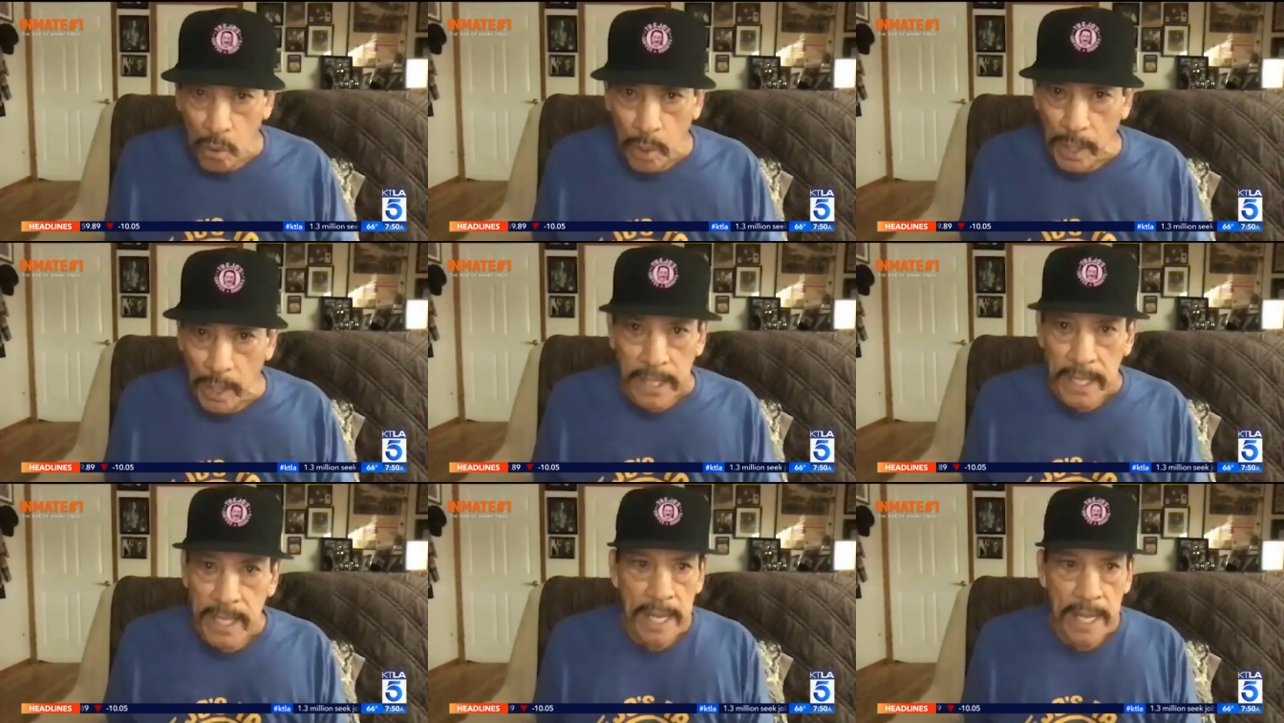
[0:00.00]

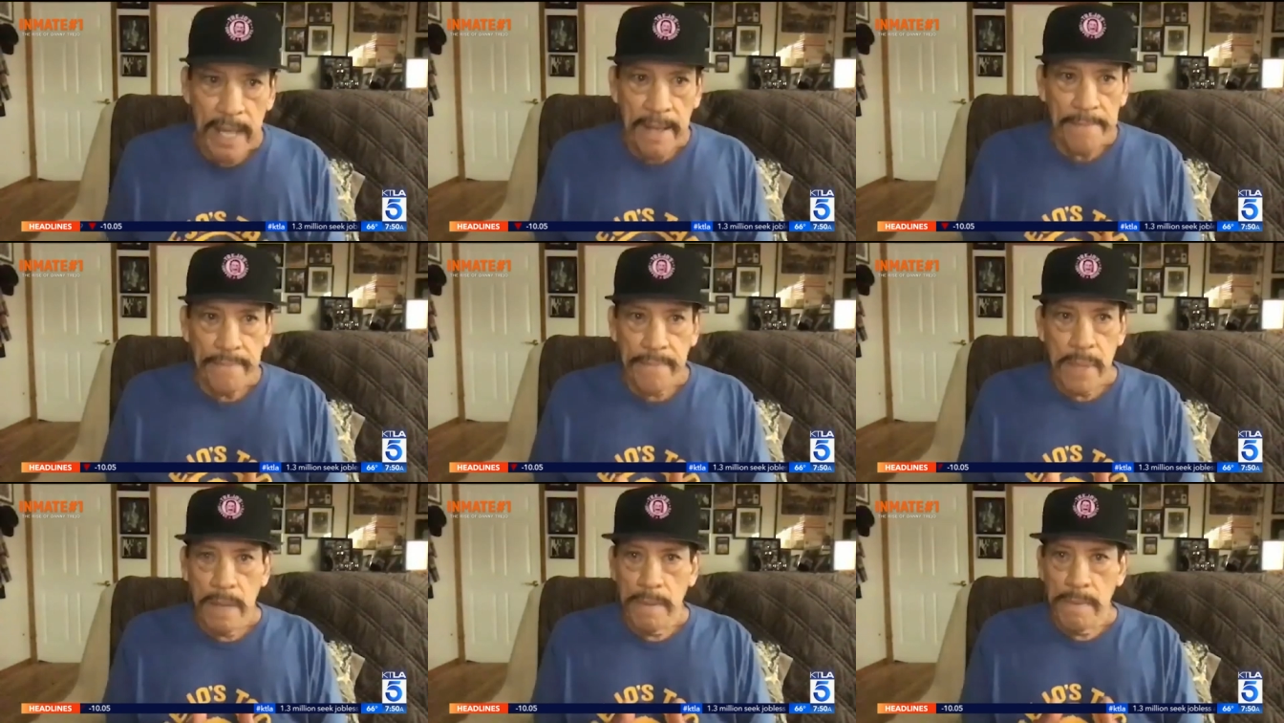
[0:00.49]
what?
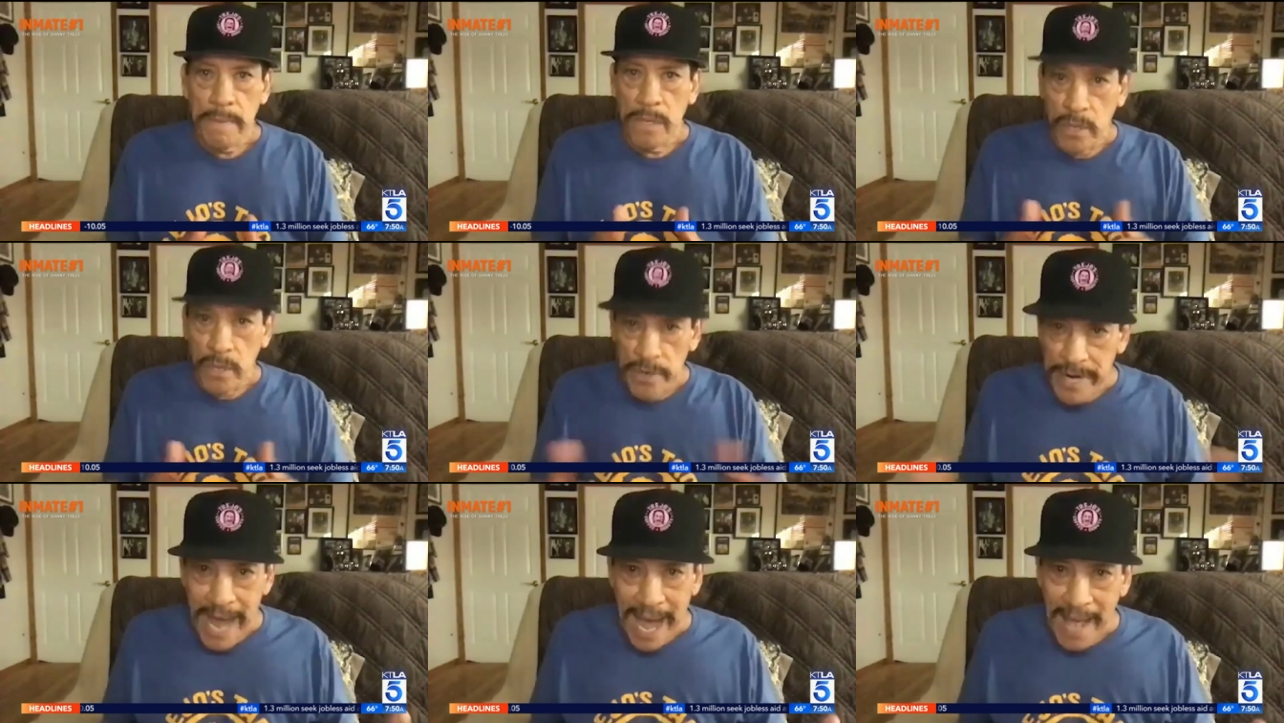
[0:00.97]

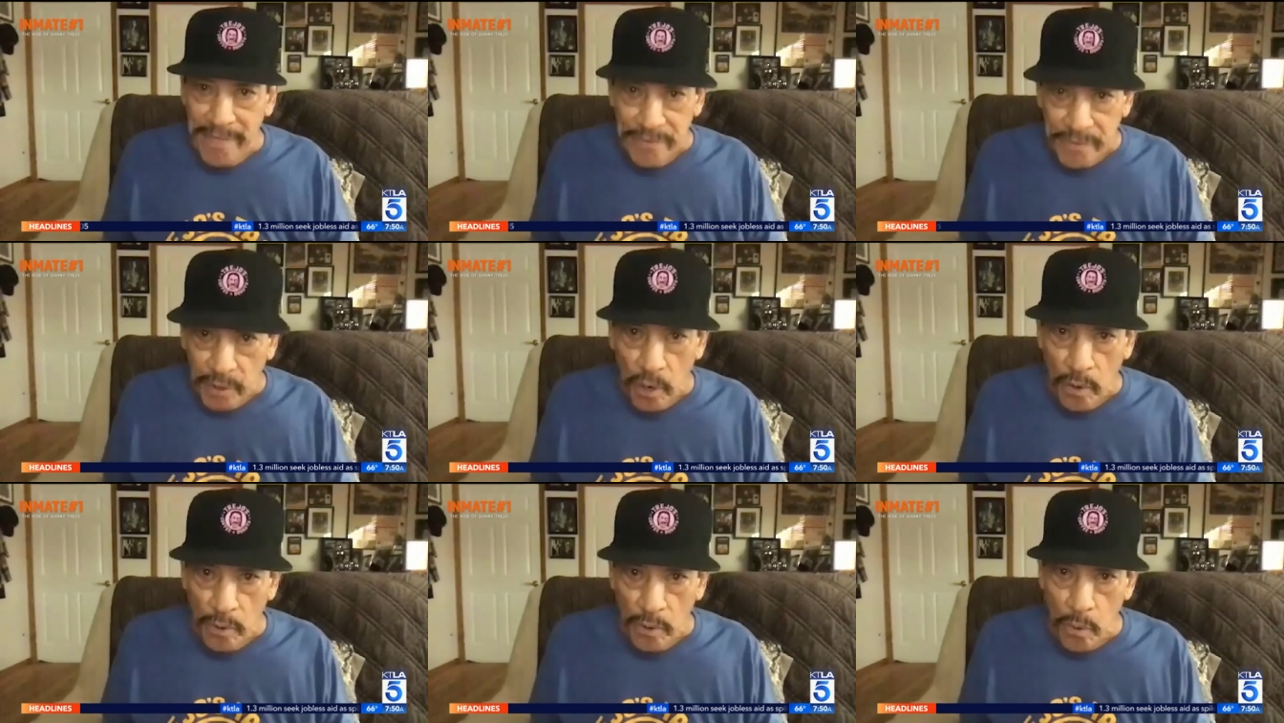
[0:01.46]
You're not
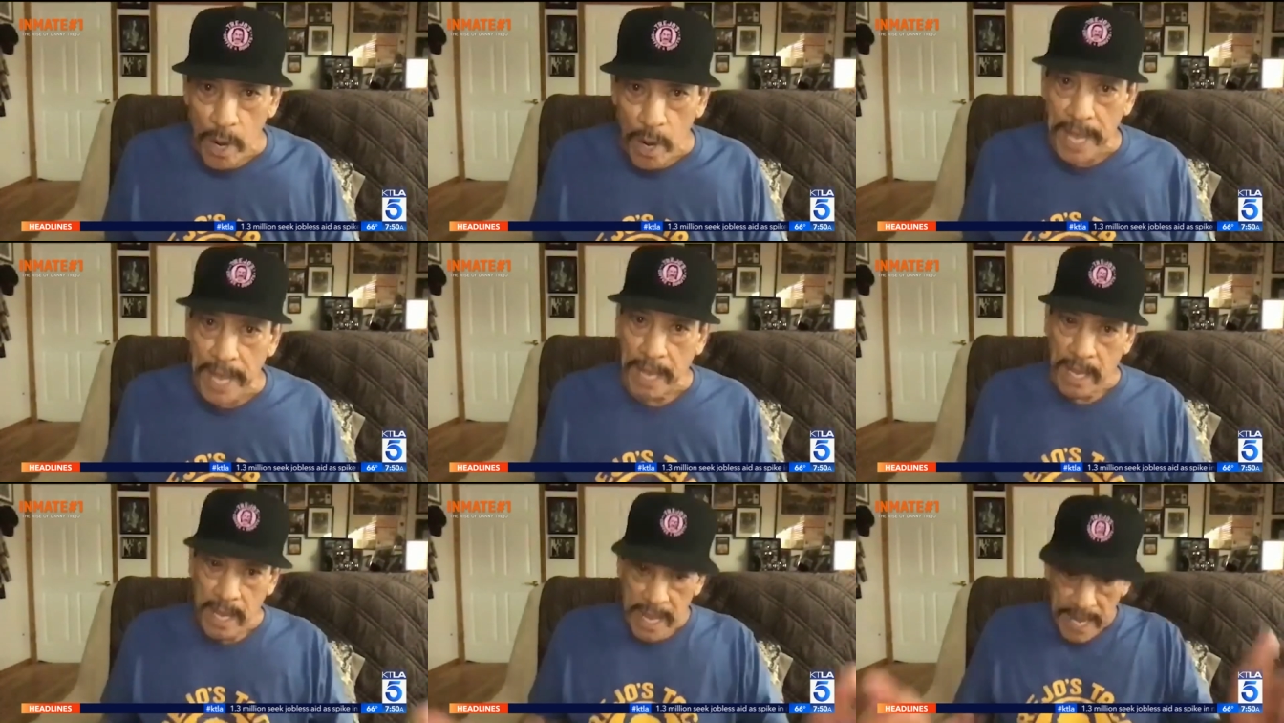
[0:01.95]
thrown
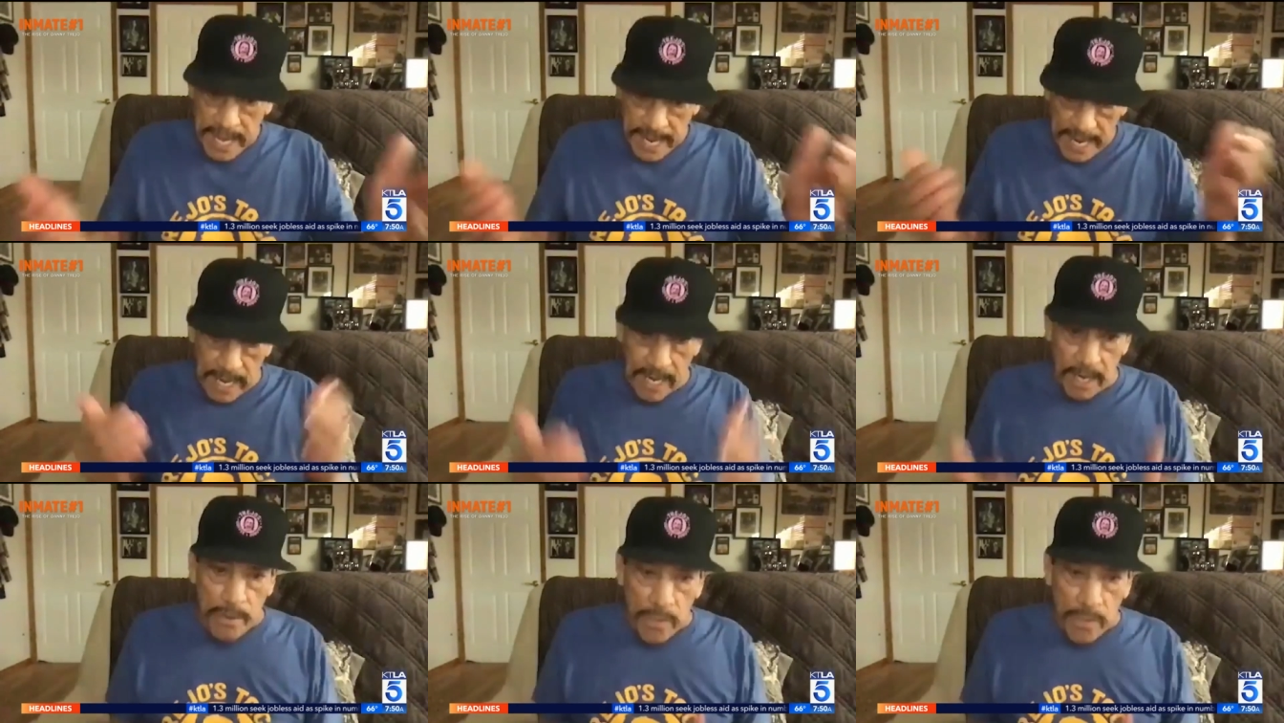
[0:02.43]
away.
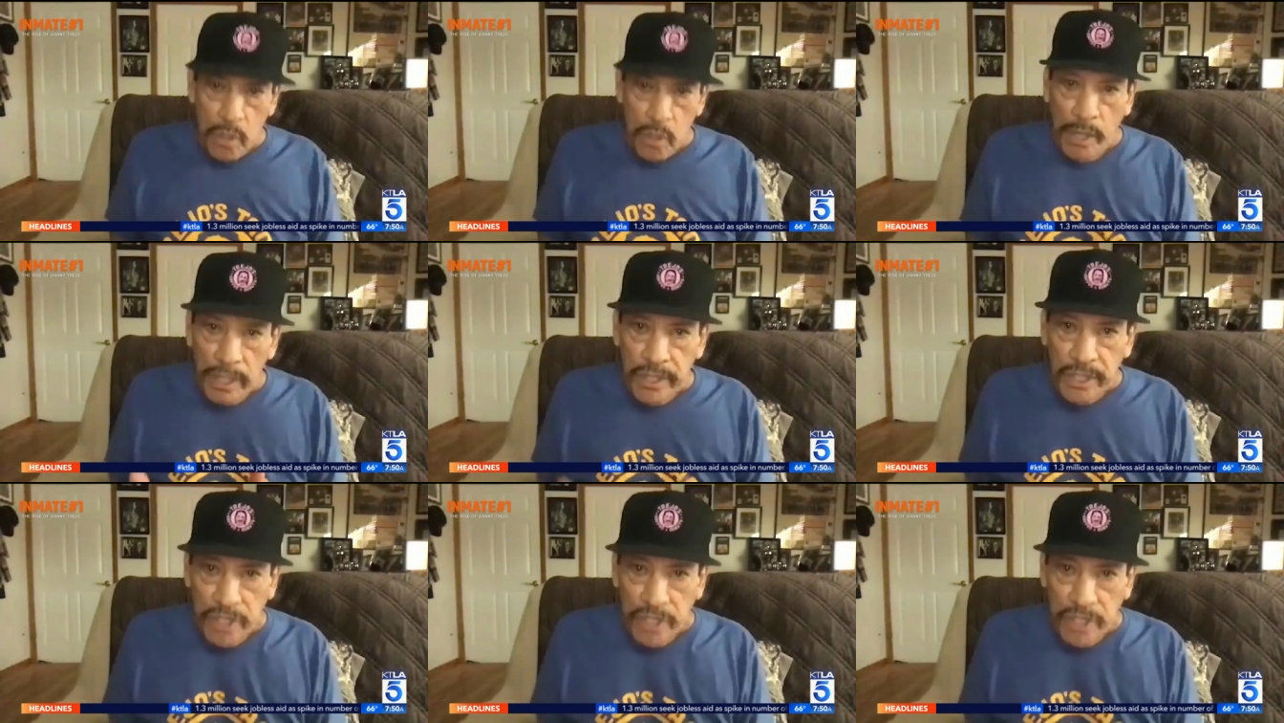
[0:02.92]
You
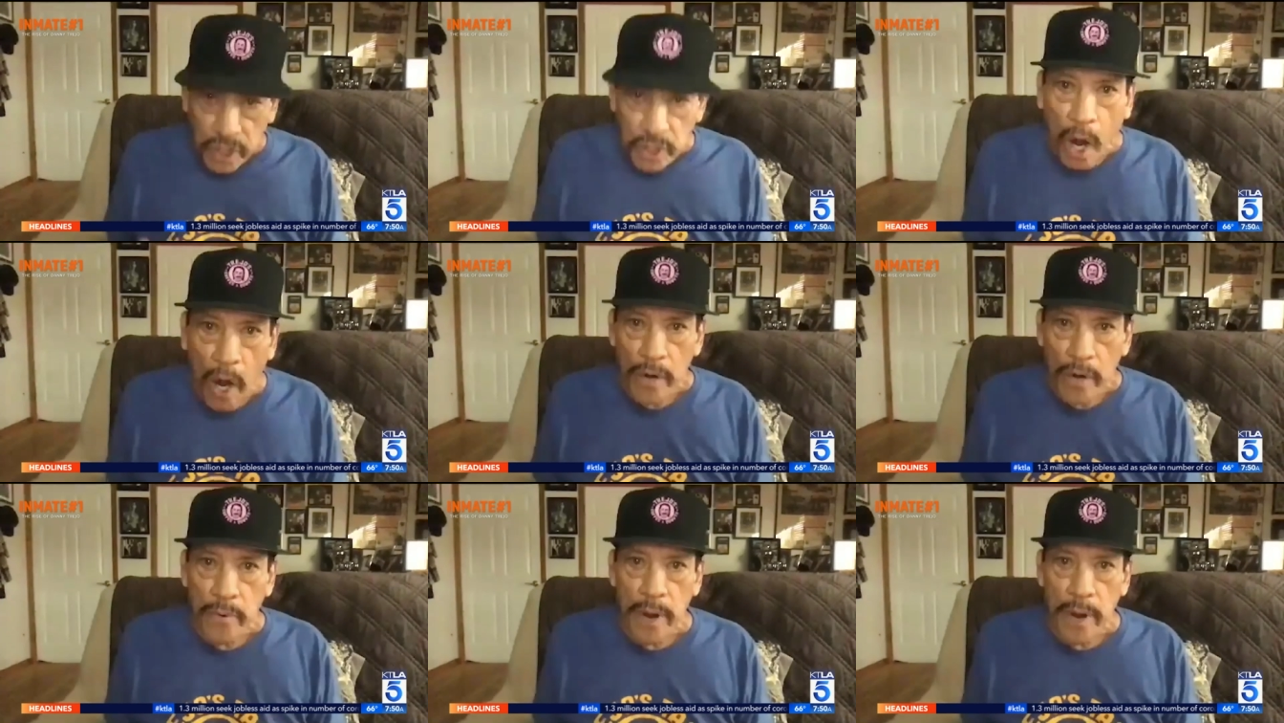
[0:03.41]
can
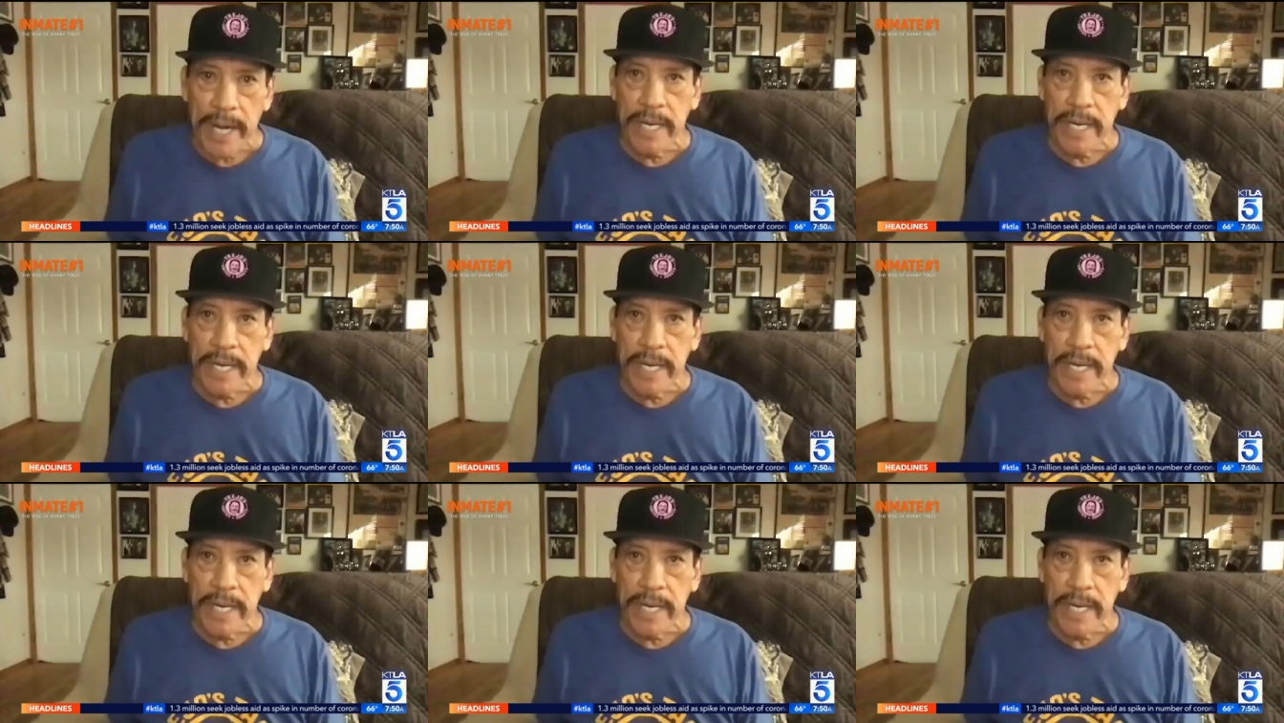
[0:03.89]
start right